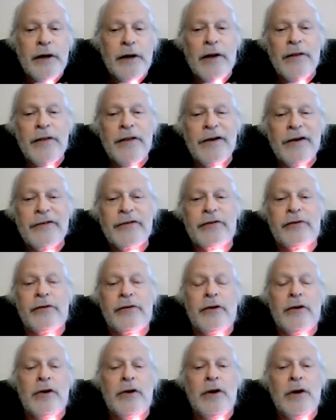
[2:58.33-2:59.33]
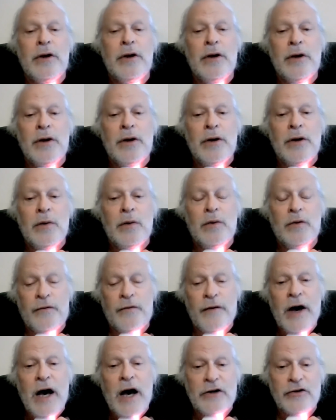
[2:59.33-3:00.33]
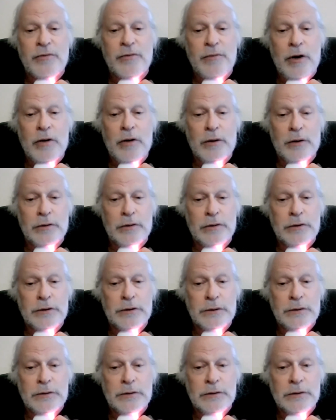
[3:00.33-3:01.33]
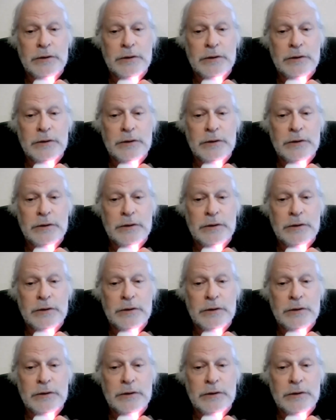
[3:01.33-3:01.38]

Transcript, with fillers: Now this was for Hashimoto's